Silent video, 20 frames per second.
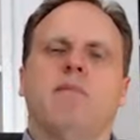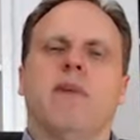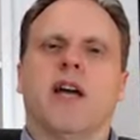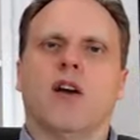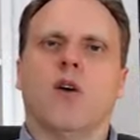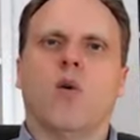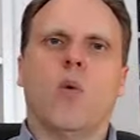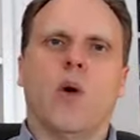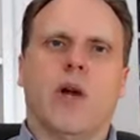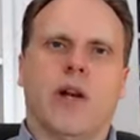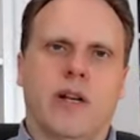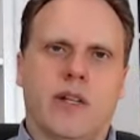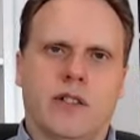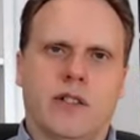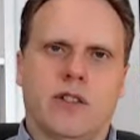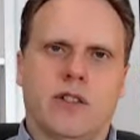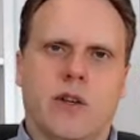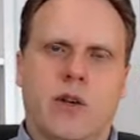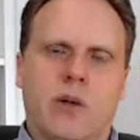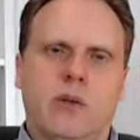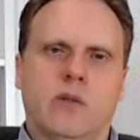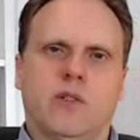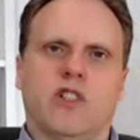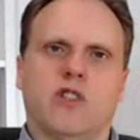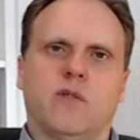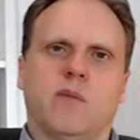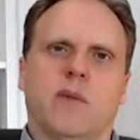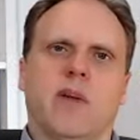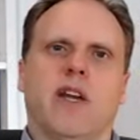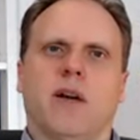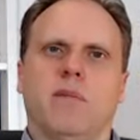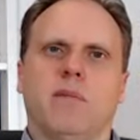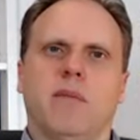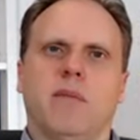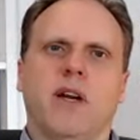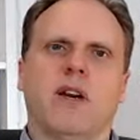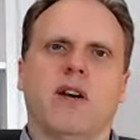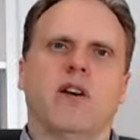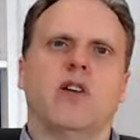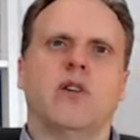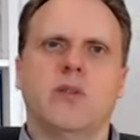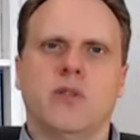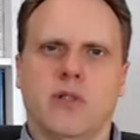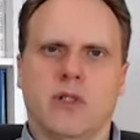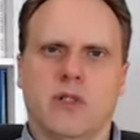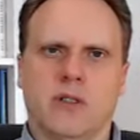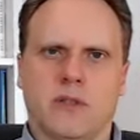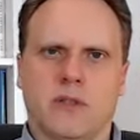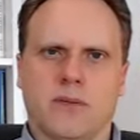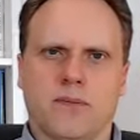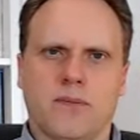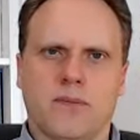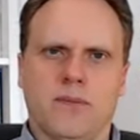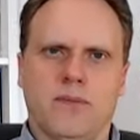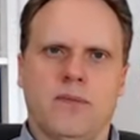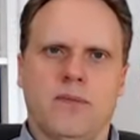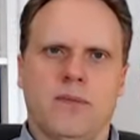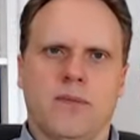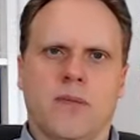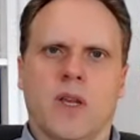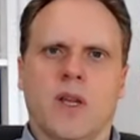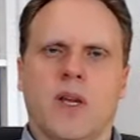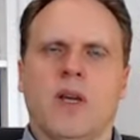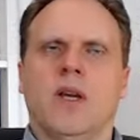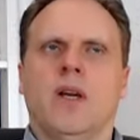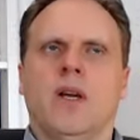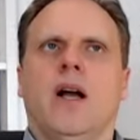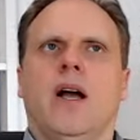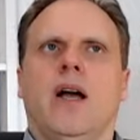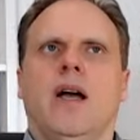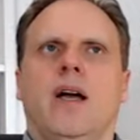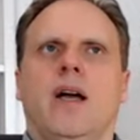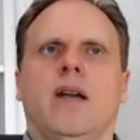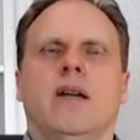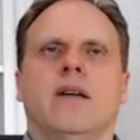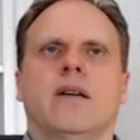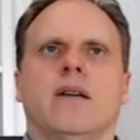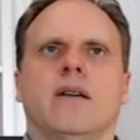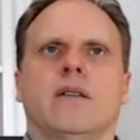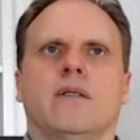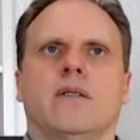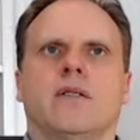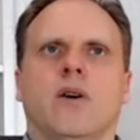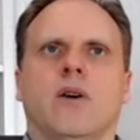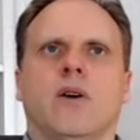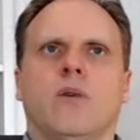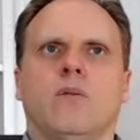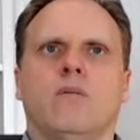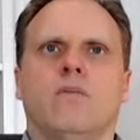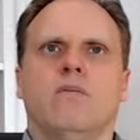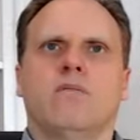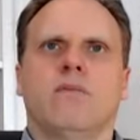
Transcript: bigger winners, the losers become bigger losers. And so